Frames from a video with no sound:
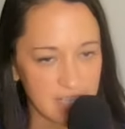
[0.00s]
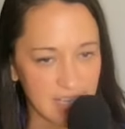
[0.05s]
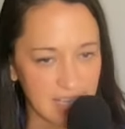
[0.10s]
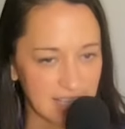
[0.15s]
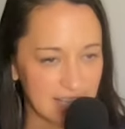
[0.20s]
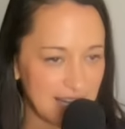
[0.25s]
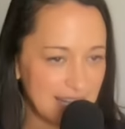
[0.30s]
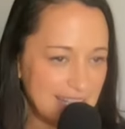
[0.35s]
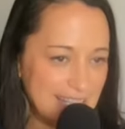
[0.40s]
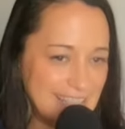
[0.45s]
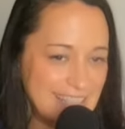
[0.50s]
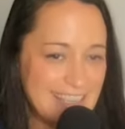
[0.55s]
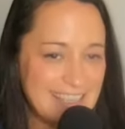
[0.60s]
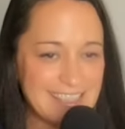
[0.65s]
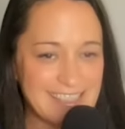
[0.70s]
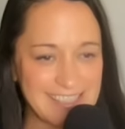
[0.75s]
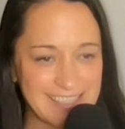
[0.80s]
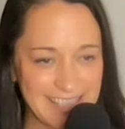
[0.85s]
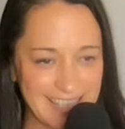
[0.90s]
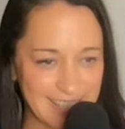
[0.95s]
I kind of like
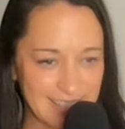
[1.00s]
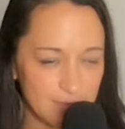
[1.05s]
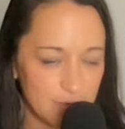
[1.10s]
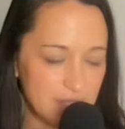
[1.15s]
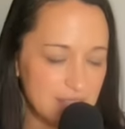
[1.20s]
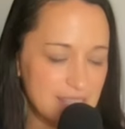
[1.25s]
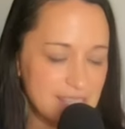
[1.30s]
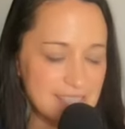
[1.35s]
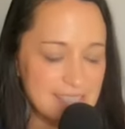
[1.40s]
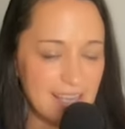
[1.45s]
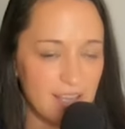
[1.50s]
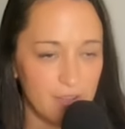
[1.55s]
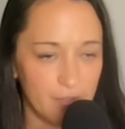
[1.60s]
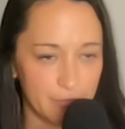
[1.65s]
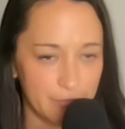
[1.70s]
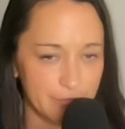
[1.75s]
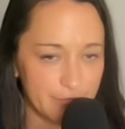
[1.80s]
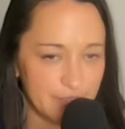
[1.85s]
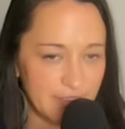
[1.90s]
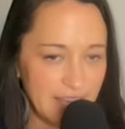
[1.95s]
sit with
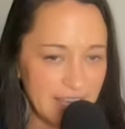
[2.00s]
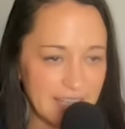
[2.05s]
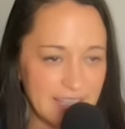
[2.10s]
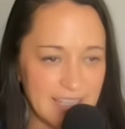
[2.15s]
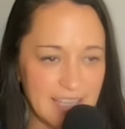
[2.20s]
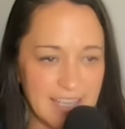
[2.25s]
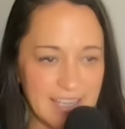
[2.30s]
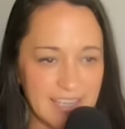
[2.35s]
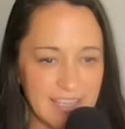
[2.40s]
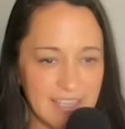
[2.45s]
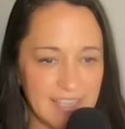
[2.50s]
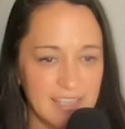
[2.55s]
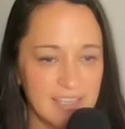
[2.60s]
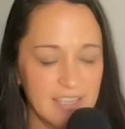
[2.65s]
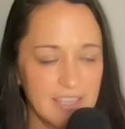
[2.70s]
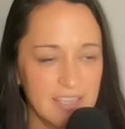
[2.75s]
self and I